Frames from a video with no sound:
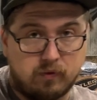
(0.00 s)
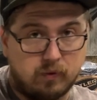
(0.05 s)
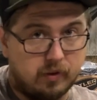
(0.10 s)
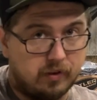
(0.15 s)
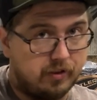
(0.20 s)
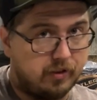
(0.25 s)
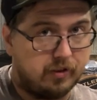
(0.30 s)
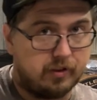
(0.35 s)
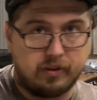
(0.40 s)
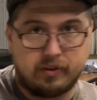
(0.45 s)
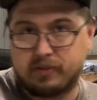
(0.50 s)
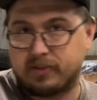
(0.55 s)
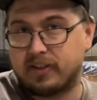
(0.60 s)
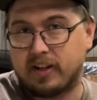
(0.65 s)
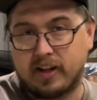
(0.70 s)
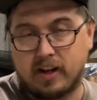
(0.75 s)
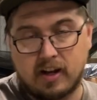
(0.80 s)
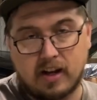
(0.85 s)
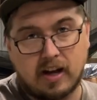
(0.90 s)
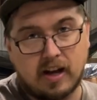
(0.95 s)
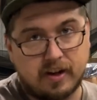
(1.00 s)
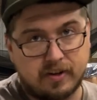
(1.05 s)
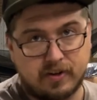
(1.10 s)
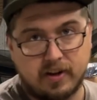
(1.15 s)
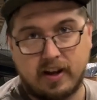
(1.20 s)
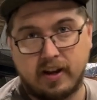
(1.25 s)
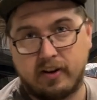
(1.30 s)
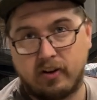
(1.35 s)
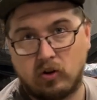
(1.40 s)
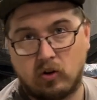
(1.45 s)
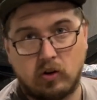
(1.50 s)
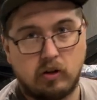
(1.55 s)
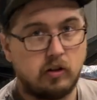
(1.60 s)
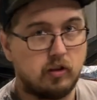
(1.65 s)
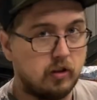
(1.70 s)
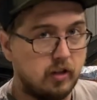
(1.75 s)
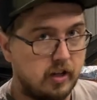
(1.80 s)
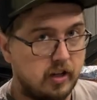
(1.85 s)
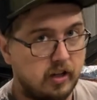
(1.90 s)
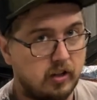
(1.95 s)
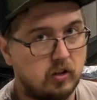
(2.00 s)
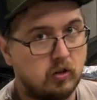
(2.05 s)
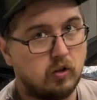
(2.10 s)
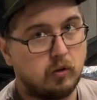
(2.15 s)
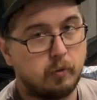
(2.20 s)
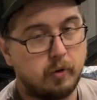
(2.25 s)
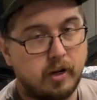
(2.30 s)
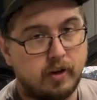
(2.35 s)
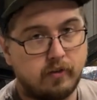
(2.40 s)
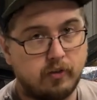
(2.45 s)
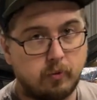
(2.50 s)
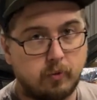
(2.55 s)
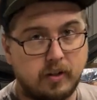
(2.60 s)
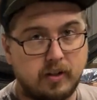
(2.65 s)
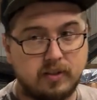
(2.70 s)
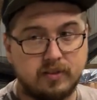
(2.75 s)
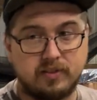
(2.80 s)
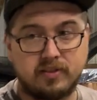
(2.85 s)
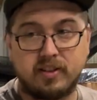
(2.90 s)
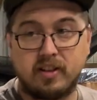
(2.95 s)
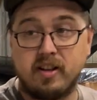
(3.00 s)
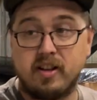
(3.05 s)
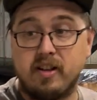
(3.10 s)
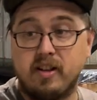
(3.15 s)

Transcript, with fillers: with, say, a Honda or a Link or whatever, whereas